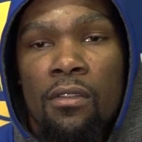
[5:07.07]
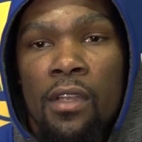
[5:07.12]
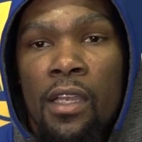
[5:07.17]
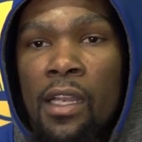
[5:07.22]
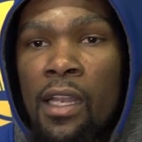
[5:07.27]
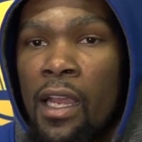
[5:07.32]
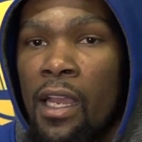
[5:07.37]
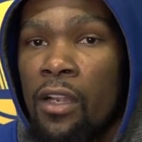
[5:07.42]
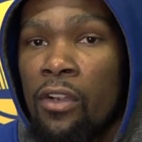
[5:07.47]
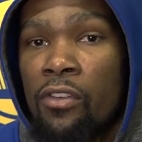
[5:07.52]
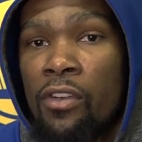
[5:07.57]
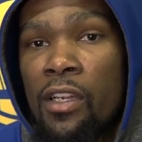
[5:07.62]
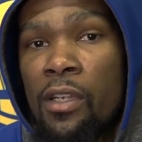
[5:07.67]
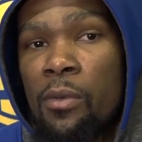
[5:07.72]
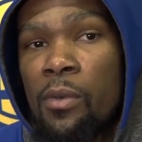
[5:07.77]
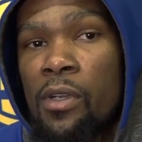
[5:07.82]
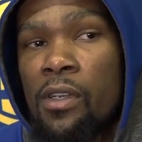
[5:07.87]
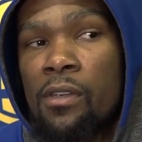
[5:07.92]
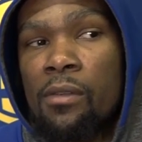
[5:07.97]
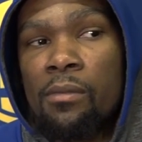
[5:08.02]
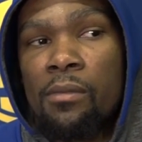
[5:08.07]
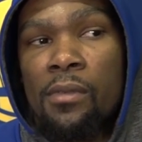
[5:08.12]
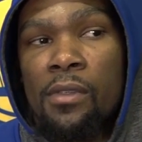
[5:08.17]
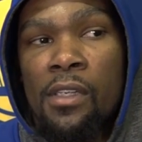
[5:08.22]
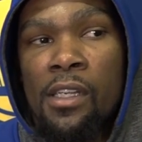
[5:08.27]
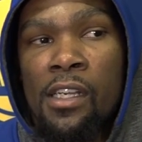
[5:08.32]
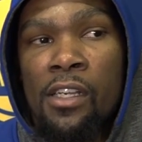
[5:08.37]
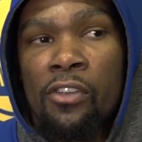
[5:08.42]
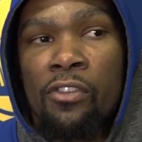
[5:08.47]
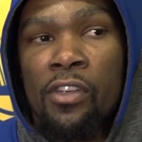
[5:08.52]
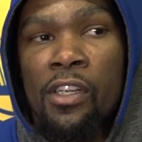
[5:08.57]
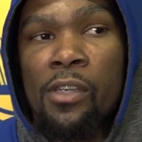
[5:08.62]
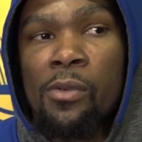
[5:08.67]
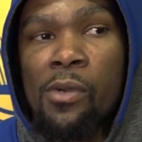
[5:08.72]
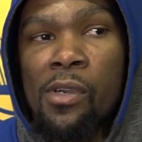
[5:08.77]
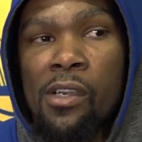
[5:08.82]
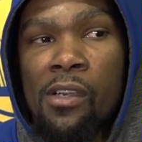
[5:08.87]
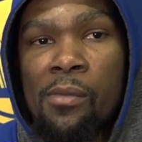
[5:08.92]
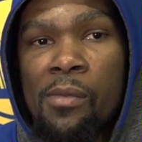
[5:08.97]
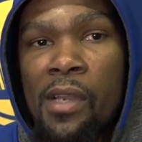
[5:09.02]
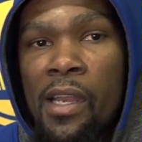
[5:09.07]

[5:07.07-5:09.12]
and I agreed with him.